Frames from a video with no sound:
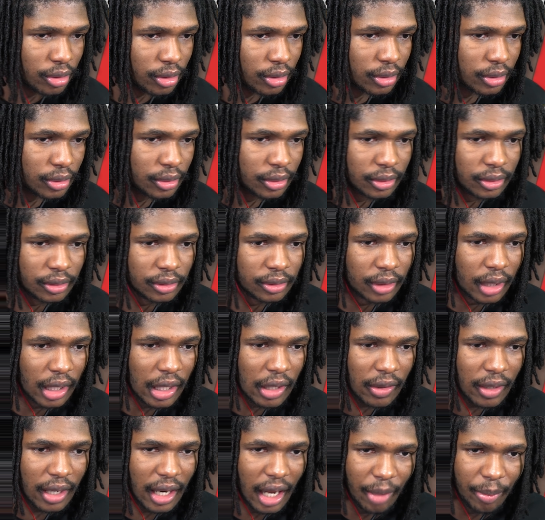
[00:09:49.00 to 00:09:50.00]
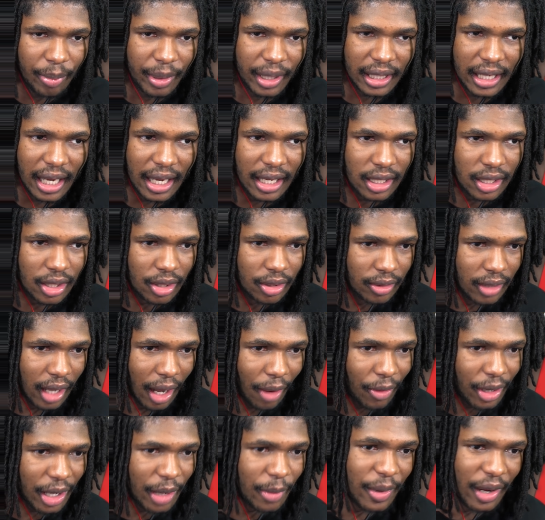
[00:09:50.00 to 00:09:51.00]
You know what? I'll pick that too.
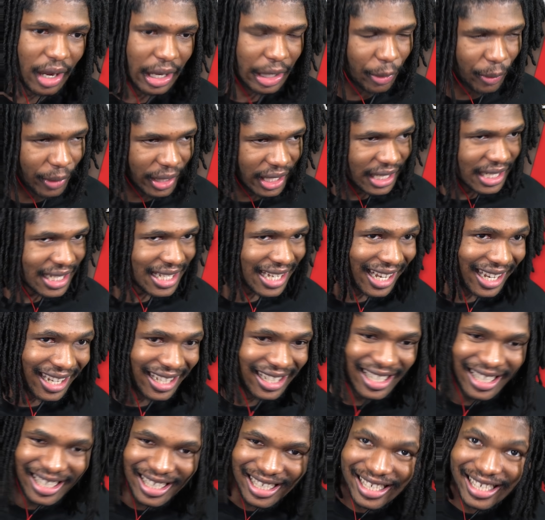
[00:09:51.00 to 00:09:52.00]
I want to be on the winning side.